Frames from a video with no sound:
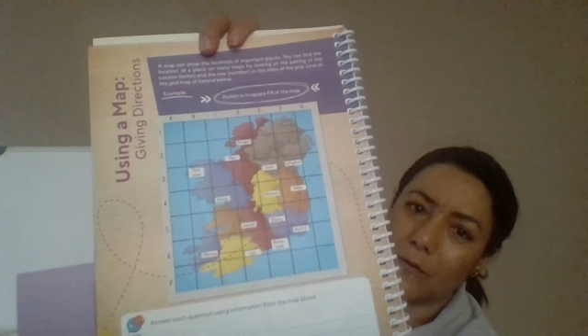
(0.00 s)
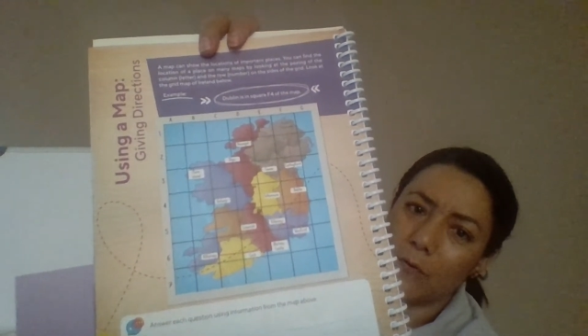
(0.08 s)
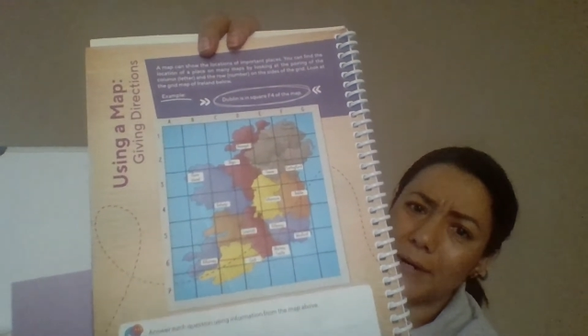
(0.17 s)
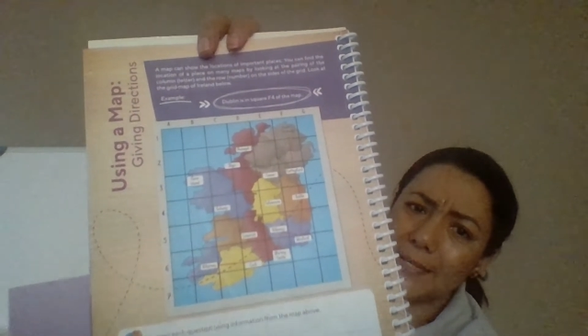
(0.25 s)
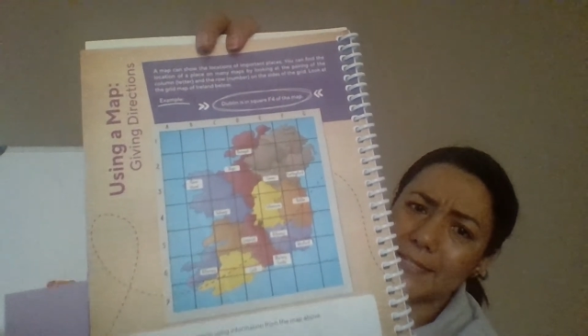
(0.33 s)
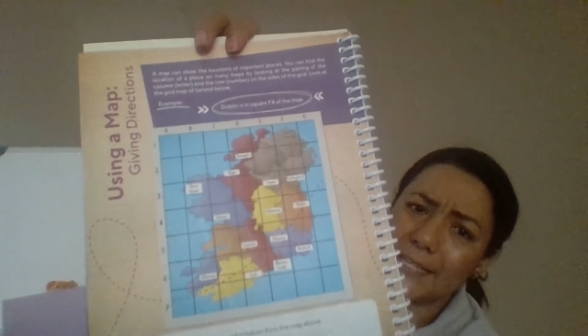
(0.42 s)

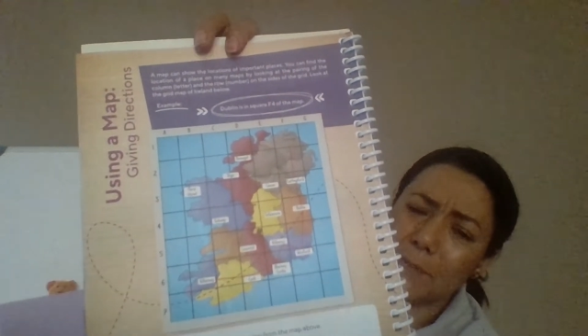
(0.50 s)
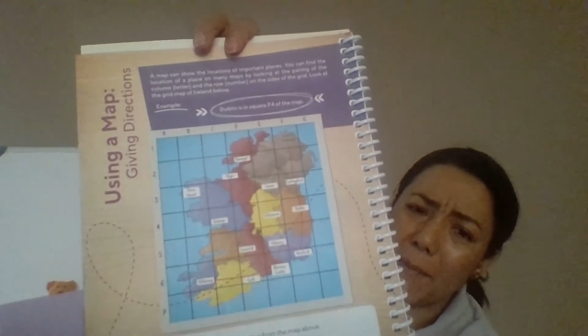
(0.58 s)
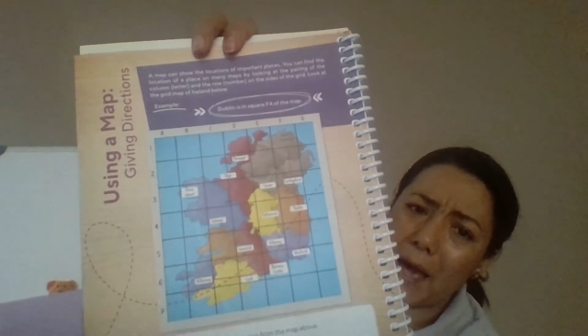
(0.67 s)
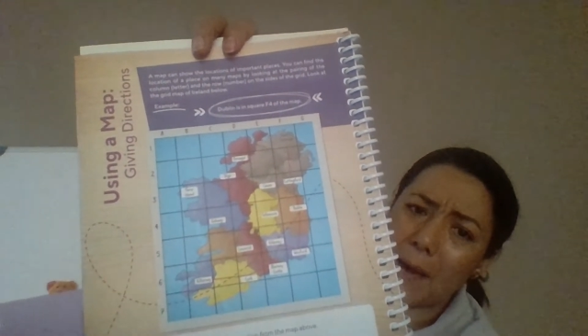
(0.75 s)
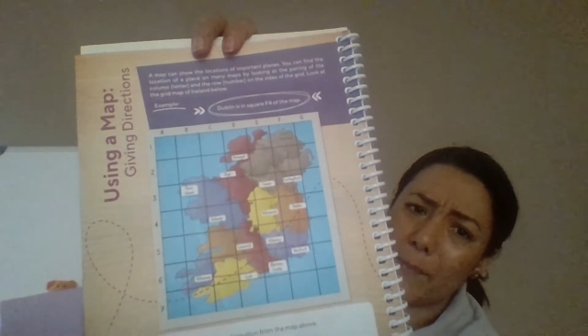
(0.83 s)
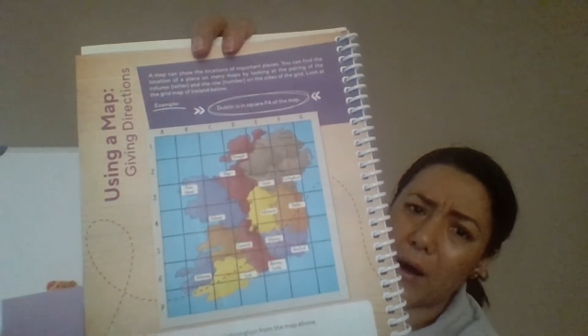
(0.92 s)
What is that the
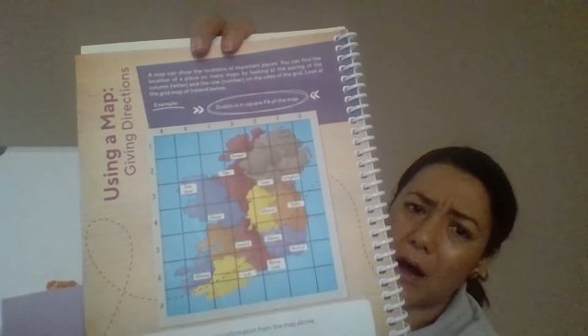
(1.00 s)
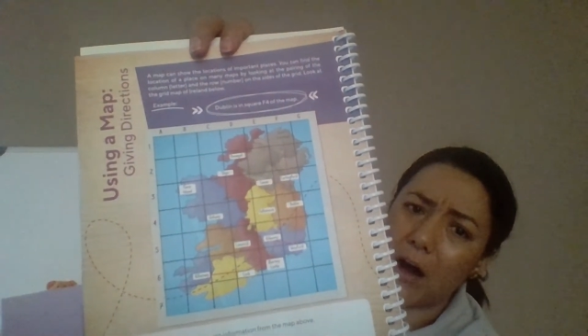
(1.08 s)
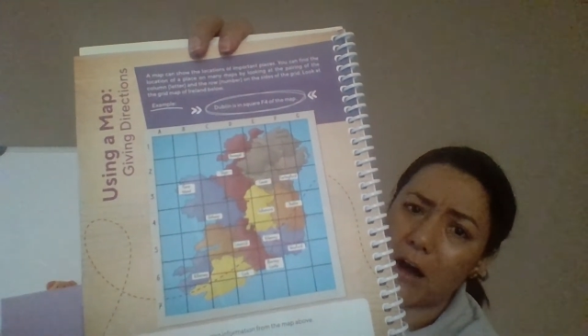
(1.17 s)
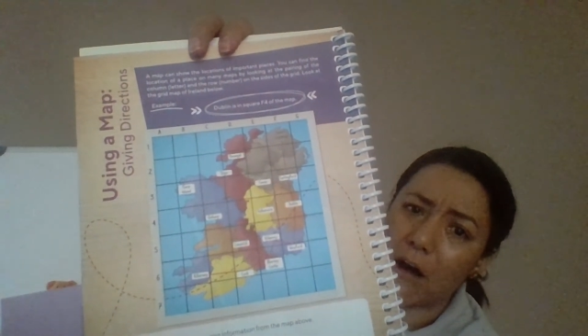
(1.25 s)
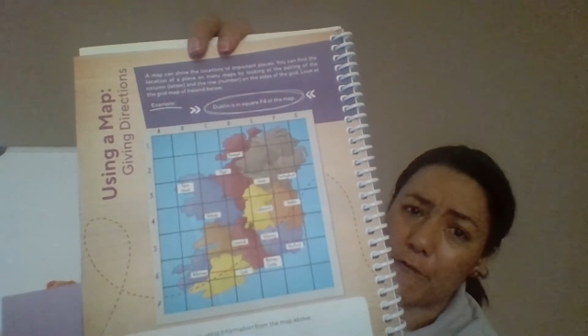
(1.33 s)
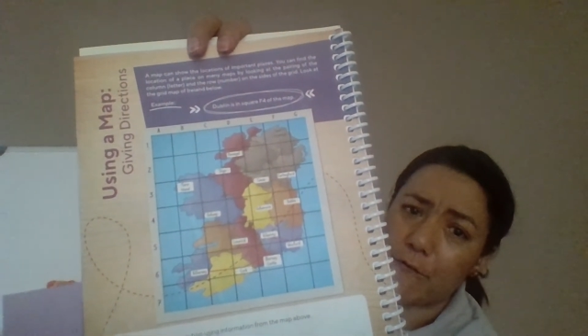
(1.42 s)
map
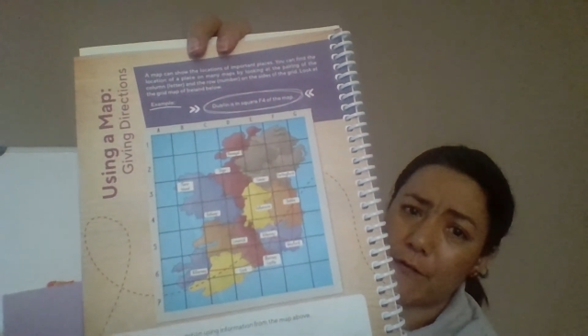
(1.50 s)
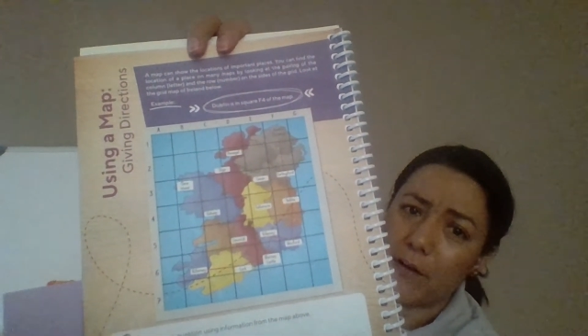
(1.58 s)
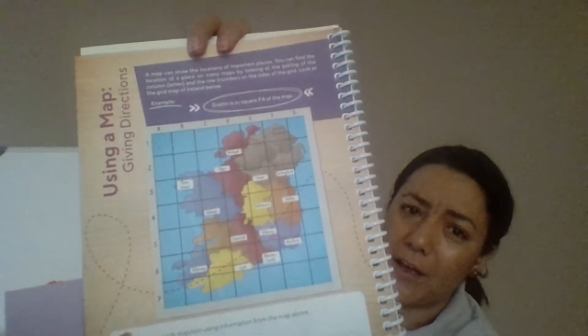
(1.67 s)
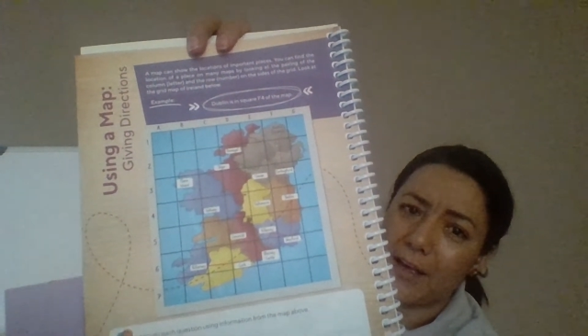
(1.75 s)
of?